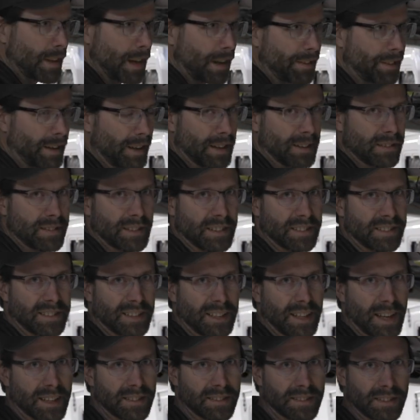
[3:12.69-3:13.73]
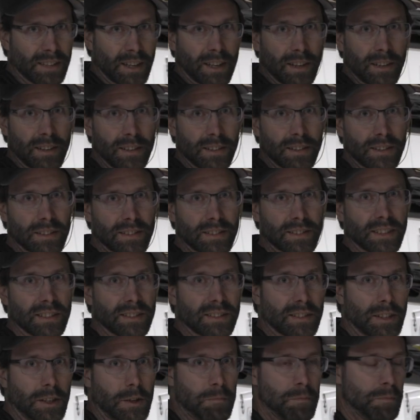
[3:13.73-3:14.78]
I think it's the Siesta
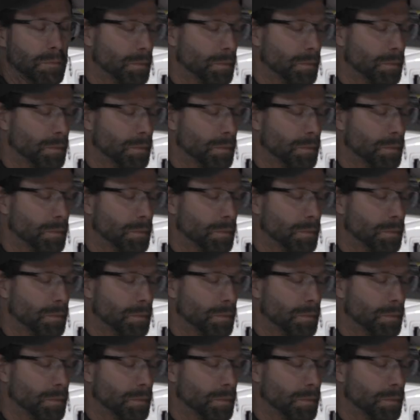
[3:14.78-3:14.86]
system.